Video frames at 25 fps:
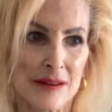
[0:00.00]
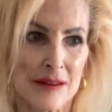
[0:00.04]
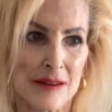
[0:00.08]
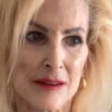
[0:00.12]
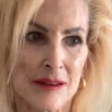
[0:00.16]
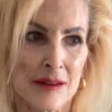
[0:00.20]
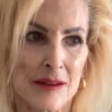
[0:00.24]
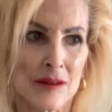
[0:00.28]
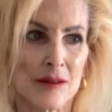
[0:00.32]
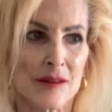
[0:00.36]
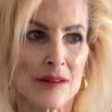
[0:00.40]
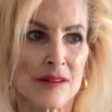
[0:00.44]

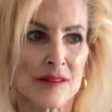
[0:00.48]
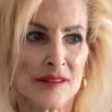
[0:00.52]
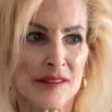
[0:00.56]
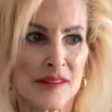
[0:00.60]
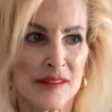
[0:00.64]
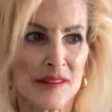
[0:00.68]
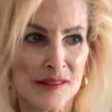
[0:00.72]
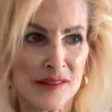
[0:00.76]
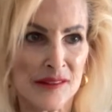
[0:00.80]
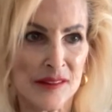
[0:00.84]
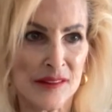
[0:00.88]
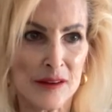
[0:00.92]
you know, he was a
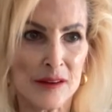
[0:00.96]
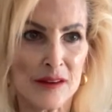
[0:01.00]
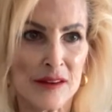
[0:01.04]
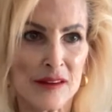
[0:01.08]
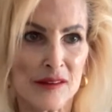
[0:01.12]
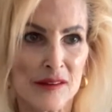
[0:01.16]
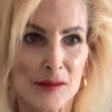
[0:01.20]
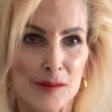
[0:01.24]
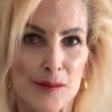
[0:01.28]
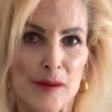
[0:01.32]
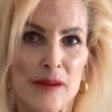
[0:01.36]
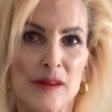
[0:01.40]

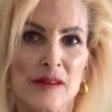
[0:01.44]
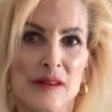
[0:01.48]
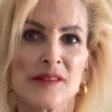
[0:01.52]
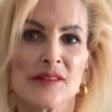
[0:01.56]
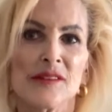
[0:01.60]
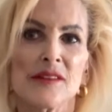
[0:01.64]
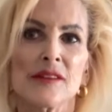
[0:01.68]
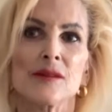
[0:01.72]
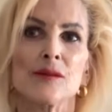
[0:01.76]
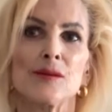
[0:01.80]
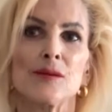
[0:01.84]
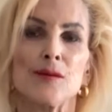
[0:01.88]
serious
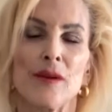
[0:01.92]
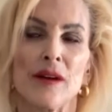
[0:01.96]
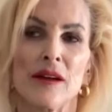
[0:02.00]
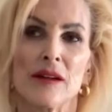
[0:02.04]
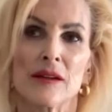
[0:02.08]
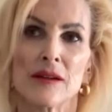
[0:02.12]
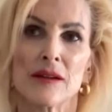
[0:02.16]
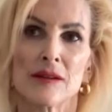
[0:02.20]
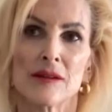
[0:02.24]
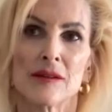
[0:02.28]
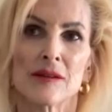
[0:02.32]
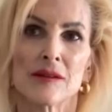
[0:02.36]
person,
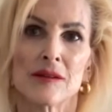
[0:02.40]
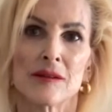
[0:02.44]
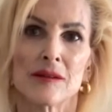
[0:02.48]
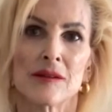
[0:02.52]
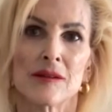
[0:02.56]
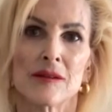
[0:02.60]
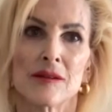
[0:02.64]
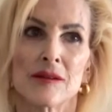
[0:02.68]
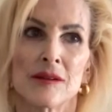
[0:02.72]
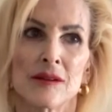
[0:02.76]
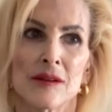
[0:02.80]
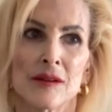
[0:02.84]
but
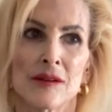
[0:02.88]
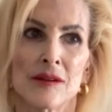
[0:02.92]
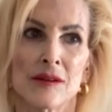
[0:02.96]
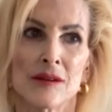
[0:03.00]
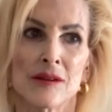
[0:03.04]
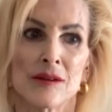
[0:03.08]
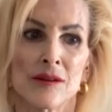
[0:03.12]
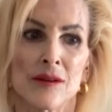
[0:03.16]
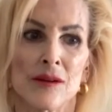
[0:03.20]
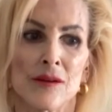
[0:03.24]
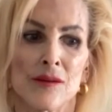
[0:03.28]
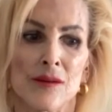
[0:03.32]
he,
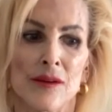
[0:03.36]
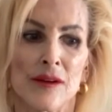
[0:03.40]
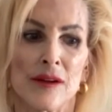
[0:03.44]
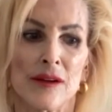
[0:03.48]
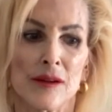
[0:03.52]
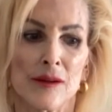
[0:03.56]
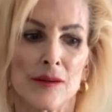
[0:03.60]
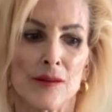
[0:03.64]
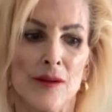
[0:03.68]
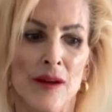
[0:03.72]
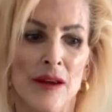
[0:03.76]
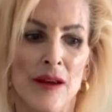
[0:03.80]
you know,
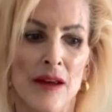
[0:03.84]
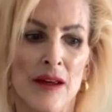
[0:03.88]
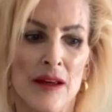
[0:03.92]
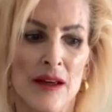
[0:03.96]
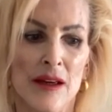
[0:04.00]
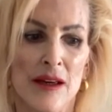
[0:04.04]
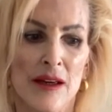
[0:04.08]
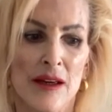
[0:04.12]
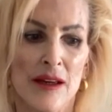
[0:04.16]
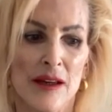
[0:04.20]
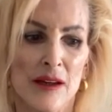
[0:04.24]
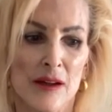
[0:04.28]
he
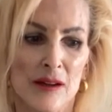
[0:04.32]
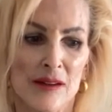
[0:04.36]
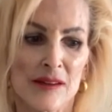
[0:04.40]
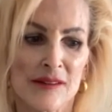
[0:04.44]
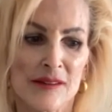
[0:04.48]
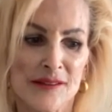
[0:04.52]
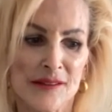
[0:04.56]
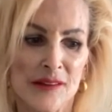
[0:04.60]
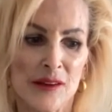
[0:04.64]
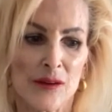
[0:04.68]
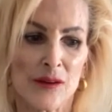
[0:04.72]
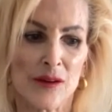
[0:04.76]
he
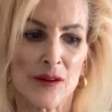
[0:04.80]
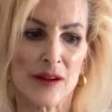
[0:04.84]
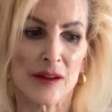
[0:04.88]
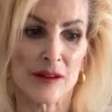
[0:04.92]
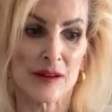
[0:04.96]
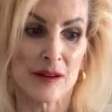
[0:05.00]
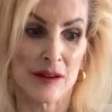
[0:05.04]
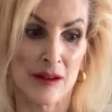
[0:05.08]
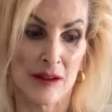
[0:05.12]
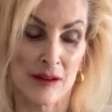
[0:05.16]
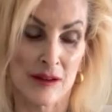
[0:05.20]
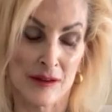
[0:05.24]
also
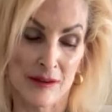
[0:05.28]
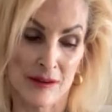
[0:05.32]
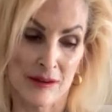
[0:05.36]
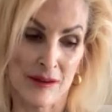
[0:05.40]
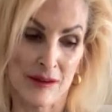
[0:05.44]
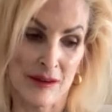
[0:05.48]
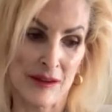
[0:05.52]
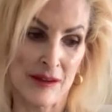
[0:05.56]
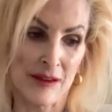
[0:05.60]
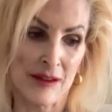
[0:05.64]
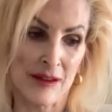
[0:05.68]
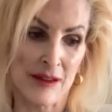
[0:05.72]
and
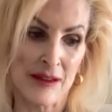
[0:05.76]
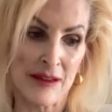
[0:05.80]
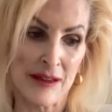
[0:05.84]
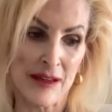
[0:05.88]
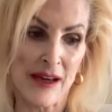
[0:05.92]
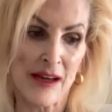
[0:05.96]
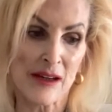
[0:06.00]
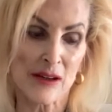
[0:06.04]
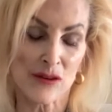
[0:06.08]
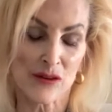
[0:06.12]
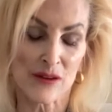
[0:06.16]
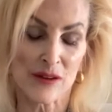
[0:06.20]
and he
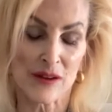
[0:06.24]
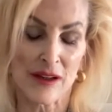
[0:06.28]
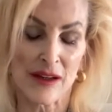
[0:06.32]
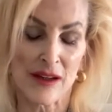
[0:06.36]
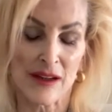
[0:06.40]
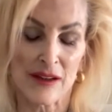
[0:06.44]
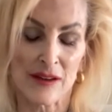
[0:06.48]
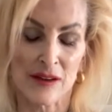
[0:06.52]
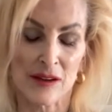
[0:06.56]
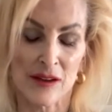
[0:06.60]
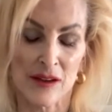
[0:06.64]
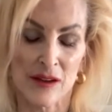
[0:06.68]
actually
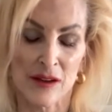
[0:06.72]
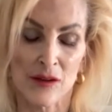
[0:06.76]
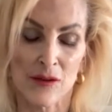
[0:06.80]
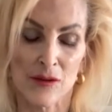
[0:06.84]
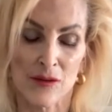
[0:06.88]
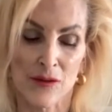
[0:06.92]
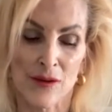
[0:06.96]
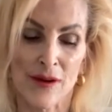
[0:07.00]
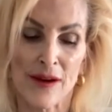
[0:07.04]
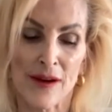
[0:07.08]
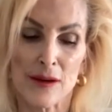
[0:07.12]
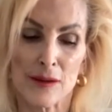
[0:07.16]
had a, a
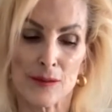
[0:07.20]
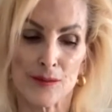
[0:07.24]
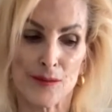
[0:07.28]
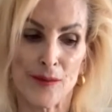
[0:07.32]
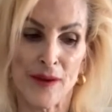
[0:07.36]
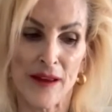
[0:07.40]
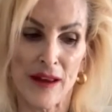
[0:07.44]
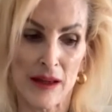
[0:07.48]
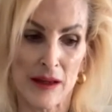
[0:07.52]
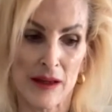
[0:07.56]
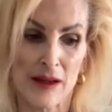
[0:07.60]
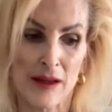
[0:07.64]
great
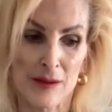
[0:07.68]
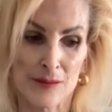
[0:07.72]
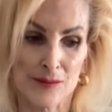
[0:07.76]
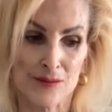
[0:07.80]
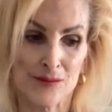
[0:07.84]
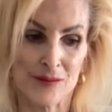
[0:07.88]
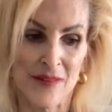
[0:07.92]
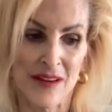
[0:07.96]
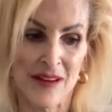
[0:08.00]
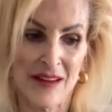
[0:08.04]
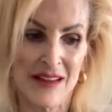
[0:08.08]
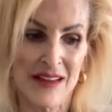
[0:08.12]

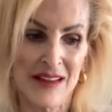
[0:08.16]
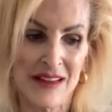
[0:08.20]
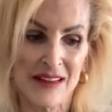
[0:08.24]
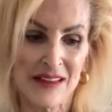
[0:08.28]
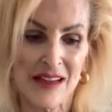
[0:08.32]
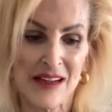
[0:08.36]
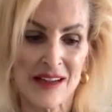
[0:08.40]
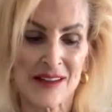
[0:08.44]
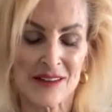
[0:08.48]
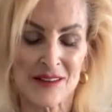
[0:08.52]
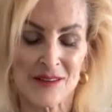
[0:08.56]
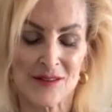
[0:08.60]
um,
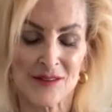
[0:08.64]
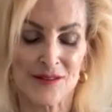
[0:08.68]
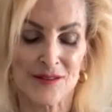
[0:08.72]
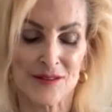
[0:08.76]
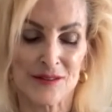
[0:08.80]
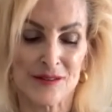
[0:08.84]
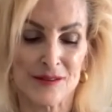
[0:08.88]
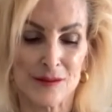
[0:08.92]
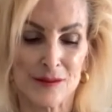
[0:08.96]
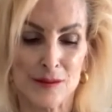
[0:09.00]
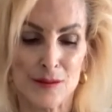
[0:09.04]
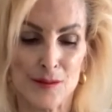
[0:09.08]
kind of
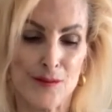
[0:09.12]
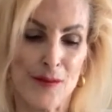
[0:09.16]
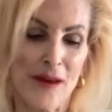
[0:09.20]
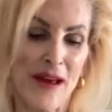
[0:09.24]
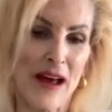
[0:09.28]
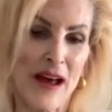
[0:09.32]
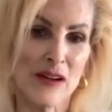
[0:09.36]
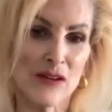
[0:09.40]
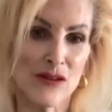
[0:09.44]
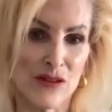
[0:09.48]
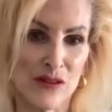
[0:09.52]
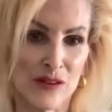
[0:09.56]

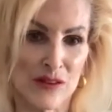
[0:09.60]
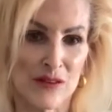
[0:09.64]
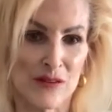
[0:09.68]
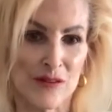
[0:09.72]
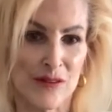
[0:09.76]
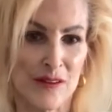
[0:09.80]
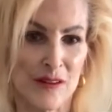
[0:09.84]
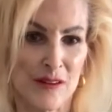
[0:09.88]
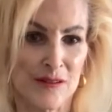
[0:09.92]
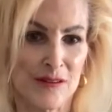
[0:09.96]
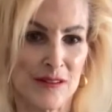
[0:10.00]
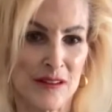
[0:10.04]
passion
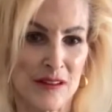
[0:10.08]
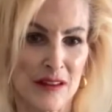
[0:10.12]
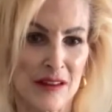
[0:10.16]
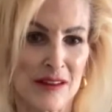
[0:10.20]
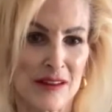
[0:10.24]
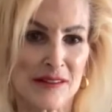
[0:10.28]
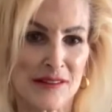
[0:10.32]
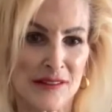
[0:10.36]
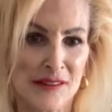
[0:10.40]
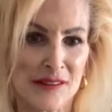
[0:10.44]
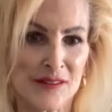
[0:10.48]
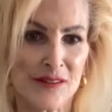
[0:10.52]
for
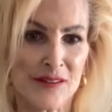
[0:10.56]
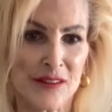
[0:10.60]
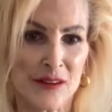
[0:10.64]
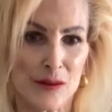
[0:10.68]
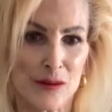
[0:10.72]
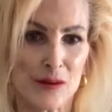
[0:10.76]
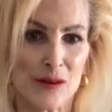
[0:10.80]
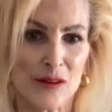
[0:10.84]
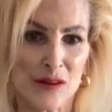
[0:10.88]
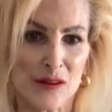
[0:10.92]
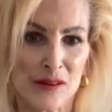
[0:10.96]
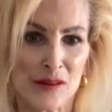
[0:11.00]
philosophy,
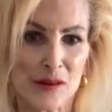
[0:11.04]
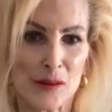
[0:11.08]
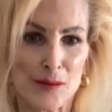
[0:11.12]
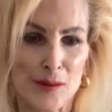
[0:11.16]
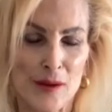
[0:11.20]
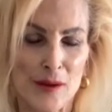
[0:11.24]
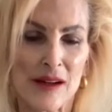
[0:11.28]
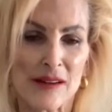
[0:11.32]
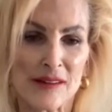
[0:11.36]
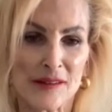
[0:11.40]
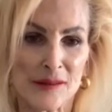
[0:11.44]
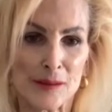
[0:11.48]
which
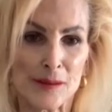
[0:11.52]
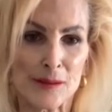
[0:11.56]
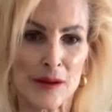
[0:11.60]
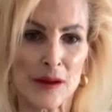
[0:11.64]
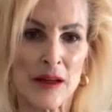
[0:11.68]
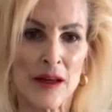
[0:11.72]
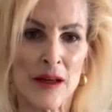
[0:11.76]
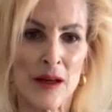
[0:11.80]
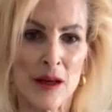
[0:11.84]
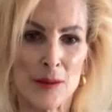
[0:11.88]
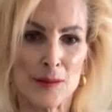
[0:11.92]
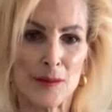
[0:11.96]
surprised
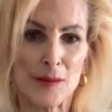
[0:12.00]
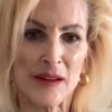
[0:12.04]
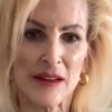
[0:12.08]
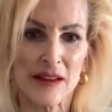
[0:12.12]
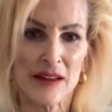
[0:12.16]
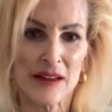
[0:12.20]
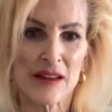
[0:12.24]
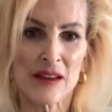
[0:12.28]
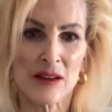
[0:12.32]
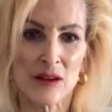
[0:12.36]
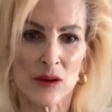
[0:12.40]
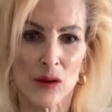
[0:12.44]
me. But
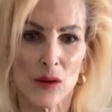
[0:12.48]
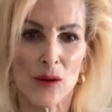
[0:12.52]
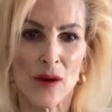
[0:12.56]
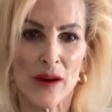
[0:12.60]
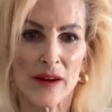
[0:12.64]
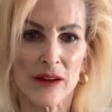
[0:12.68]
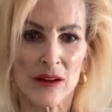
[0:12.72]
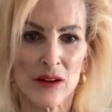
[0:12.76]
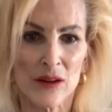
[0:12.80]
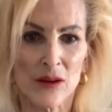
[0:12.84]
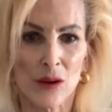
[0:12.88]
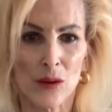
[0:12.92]
he didn't
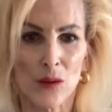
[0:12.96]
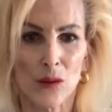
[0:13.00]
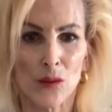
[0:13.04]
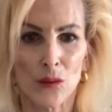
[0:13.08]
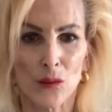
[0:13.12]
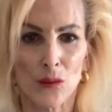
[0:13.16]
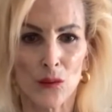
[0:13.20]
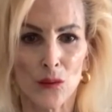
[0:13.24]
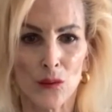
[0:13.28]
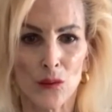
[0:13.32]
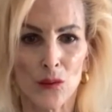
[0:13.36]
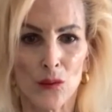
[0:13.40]
quite
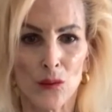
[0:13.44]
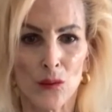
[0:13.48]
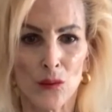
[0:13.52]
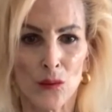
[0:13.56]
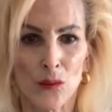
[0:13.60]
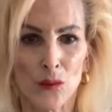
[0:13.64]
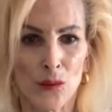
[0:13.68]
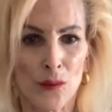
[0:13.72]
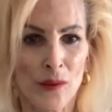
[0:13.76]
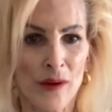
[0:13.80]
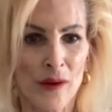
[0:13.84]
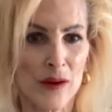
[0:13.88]
know
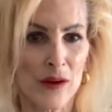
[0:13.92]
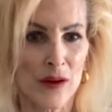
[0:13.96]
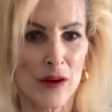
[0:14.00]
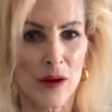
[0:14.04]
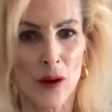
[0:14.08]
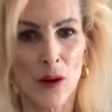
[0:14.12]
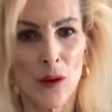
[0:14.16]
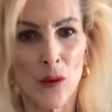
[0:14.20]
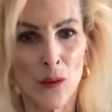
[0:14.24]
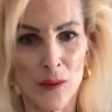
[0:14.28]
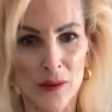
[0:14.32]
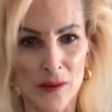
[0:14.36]
where to
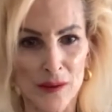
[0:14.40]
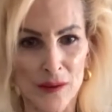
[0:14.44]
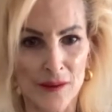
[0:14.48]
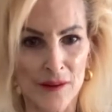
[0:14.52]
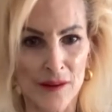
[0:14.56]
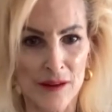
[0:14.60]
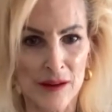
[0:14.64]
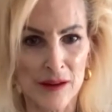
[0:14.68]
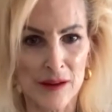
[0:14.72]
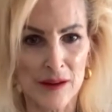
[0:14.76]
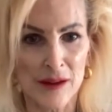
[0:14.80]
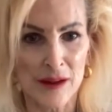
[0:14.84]
go with
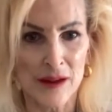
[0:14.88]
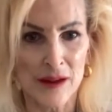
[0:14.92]
it,